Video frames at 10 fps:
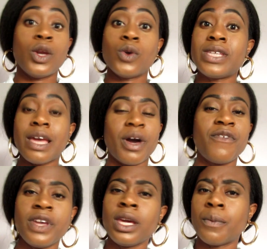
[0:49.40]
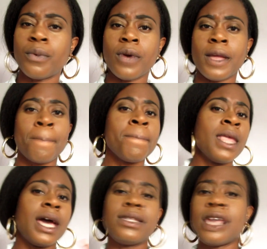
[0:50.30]
take my fingerprint
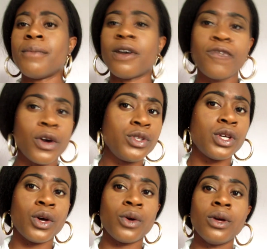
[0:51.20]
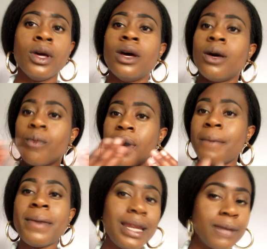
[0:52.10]
and take my photo. Why
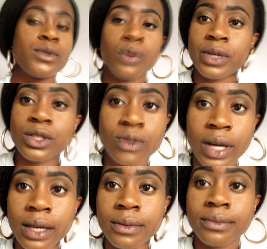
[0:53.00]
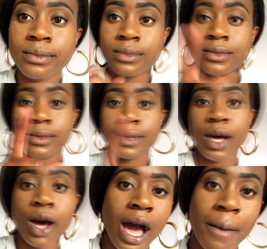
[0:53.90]
are my lips always dry?
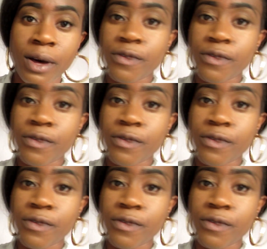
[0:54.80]
I'm gonna